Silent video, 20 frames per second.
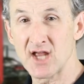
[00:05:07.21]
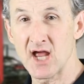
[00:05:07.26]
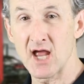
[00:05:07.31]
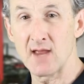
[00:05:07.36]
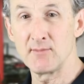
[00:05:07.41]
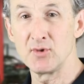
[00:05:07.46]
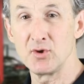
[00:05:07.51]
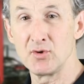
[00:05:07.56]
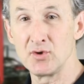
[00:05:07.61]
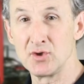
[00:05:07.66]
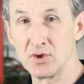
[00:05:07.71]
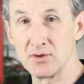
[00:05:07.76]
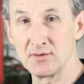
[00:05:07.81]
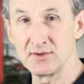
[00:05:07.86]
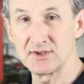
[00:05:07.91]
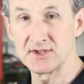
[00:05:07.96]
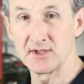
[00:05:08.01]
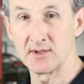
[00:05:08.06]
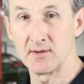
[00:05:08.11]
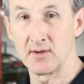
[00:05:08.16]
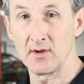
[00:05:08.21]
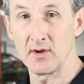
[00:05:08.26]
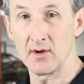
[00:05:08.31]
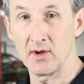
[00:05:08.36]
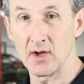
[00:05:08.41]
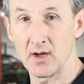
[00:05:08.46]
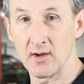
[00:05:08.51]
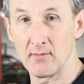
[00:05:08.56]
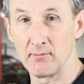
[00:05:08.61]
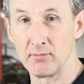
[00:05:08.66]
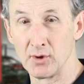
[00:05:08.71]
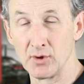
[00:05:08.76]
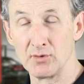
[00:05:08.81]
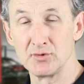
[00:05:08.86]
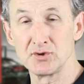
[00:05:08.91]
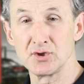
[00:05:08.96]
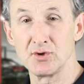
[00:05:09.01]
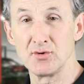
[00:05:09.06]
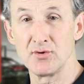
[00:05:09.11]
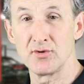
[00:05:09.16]
time you use the
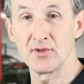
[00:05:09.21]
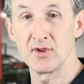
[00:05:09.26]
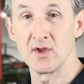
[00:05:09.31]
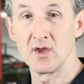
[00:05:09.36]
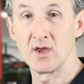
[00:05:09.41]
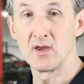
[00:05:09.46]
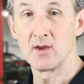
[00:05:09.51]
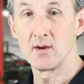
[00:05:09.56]
Bluetooth